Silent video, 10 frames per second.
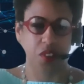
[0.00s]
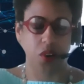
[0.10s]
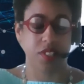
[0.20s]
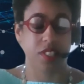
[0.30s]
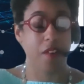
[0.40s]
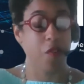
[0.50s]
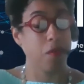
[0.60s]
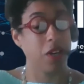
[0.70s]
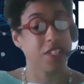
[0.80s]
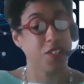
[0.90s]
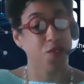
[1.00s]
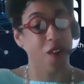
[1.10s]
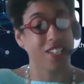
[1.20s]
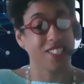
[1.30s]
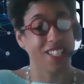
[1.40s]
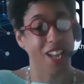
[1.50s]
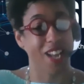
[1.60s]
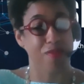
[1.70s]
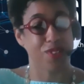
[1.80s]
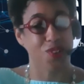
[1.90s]
There is never much interaction that
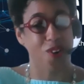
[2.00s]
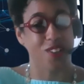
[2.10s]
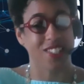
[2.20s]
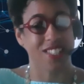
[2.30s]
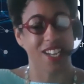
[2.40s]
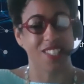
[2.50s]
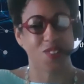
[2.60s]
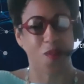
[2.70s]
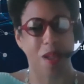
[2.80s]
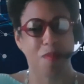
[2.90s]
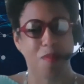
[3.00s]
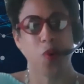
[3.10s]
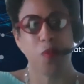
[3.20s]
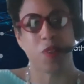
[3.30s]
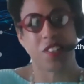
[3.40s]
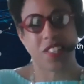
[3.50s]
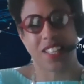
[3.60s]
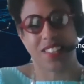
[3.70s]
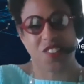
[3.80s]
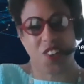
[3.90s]
happens across sites, so maybe we'll be the
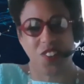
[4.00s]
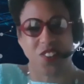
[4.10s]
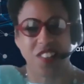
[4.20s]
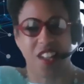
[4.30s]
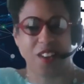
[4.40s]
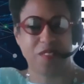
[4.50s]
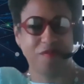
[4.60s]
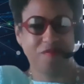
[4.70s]
site that changes that.